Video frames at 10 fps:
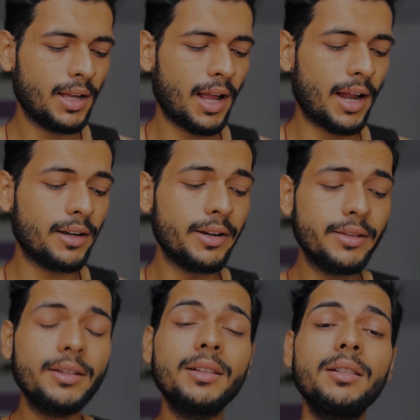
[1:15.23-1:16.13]
and a
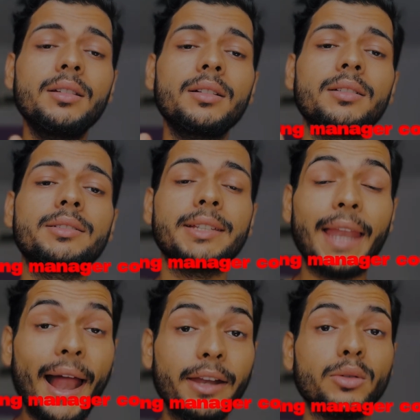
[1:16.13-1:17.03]
real
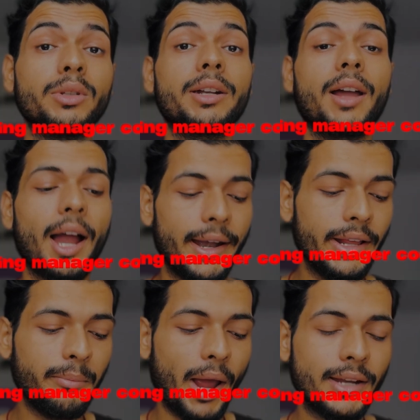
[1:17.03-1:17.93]
scenario that a
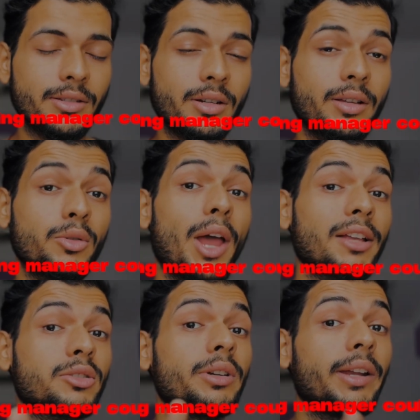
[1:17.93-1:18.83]
hiring manager could
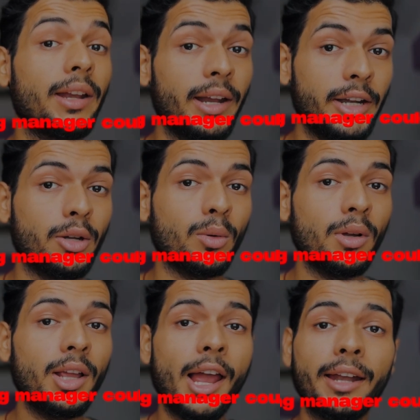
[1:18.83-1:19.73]
actually relate to
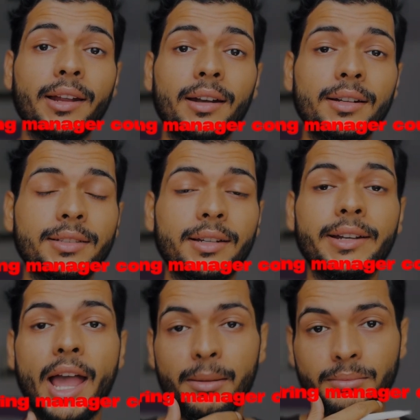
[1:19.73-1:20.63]
and can understand,
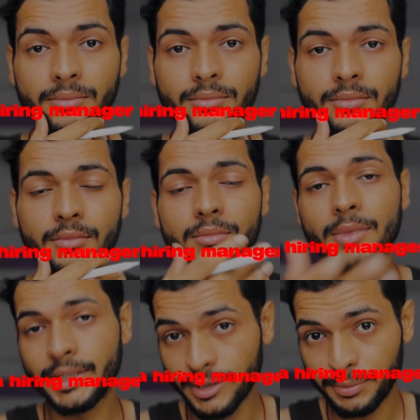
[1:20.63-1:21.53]
damn,
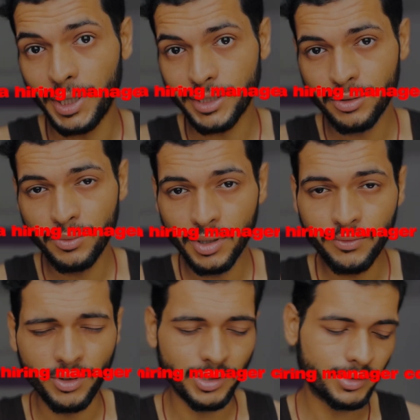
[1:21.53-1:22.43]
that this will actually work
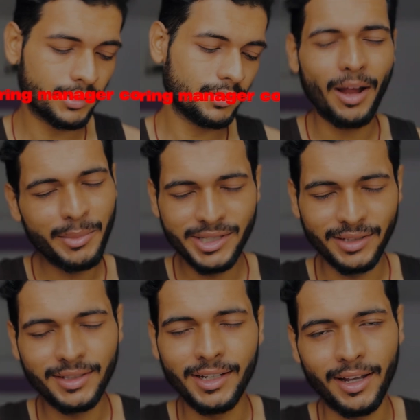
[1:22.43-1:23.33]
for us. I'm a
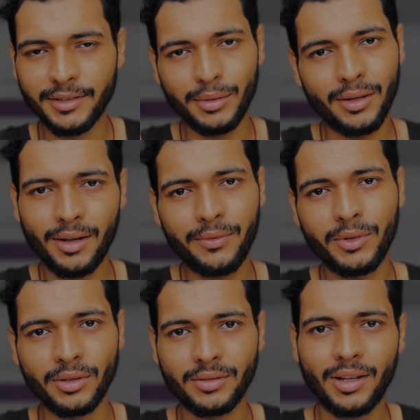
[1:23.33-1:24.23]
Gen Z guy, so of
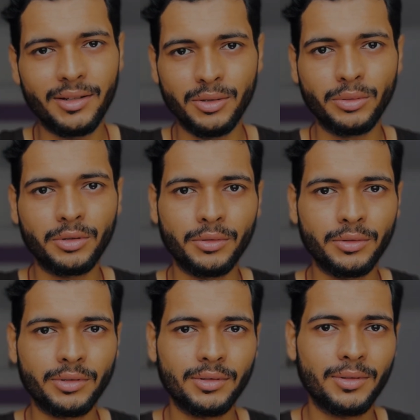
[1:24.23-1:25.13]
course I'll use
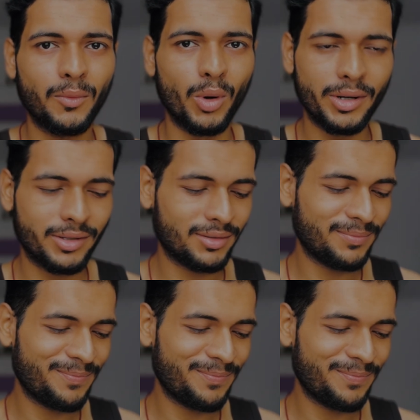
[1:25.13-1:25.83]
those words.